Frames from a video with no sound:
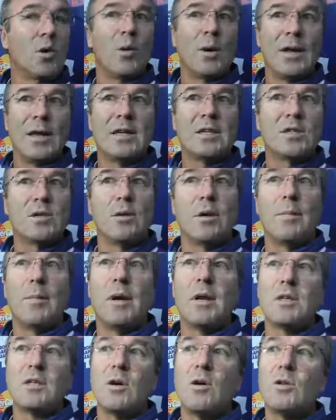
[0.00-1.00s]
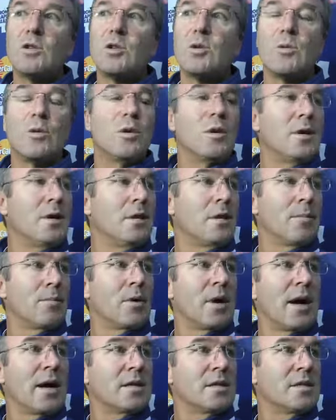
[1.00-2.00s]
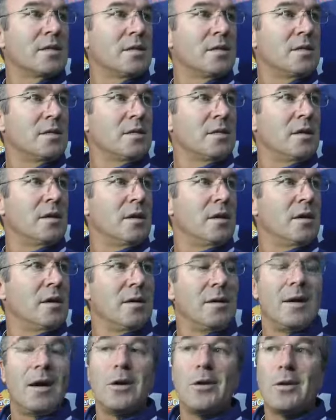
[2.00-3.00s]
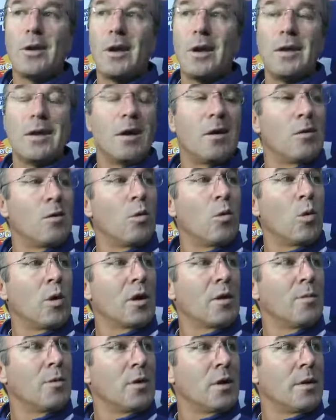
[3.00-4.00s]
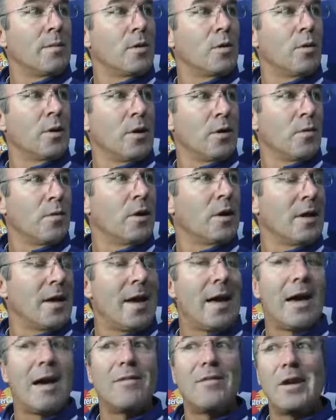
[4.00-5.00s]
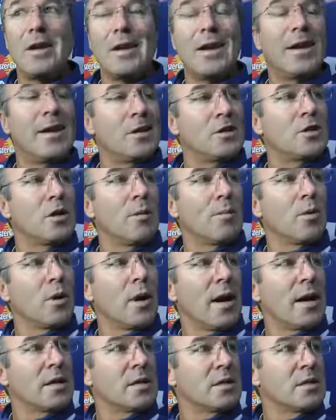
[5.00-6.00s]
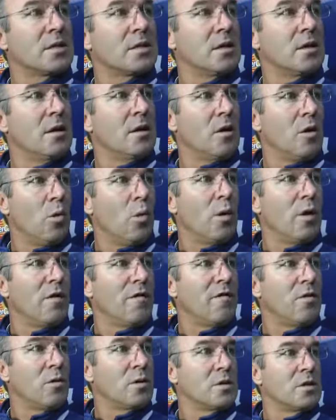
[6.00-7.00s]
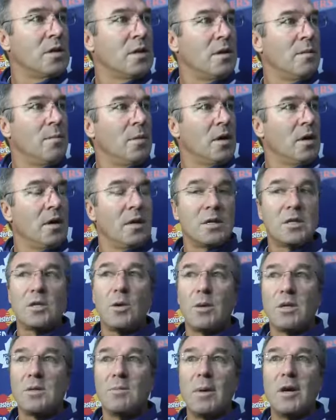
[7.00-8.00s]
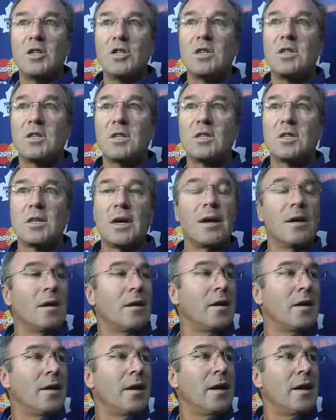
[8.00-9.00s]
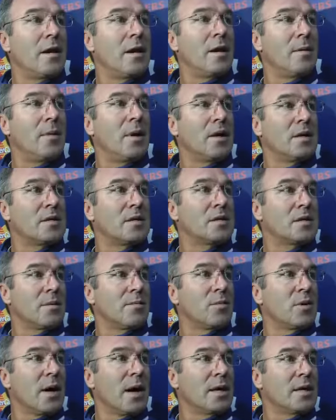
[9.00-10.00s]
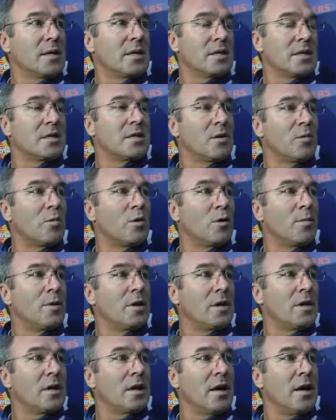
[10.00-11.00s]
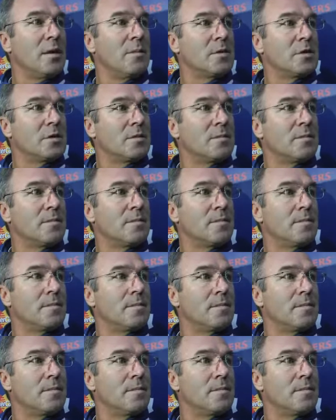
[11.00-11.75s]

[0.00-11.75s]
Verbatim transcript: So it is good, but it's also good in the practices. Now you're getting down to a workable number where you're really having an NHL practice with a full team. So as much is decided on a day-to-day basis in practice as it will be in the games.